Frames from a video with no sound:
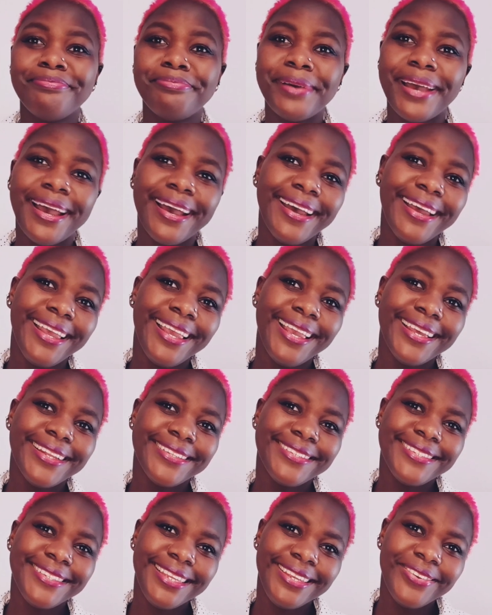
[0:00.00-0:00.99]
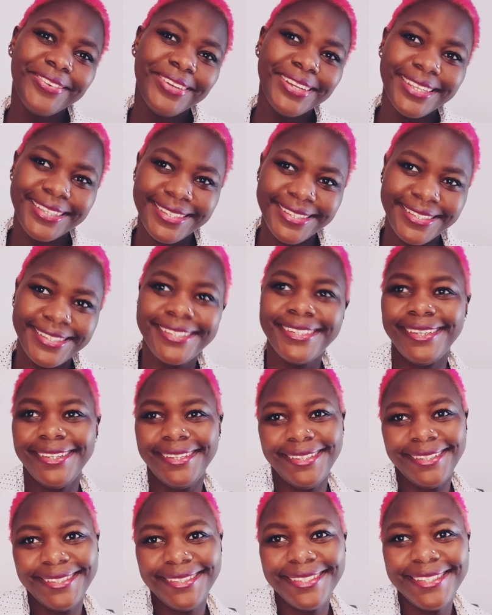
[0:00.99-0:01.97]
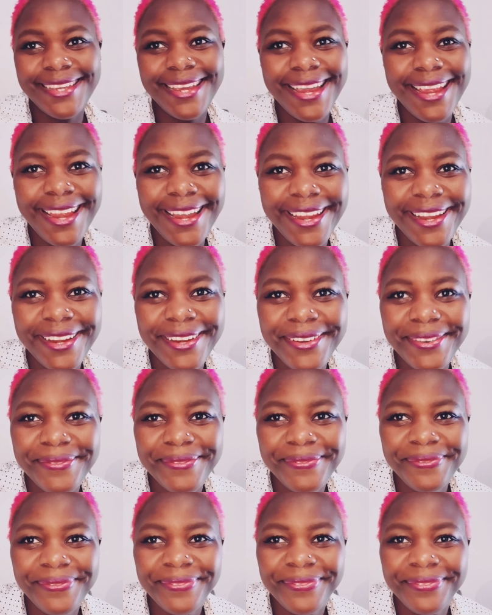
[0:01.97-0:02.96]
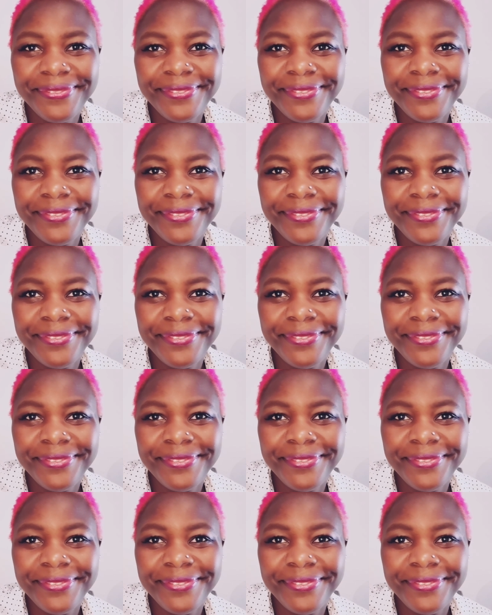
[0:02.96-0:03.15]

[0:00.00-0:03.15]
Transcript: bye, and see you next time.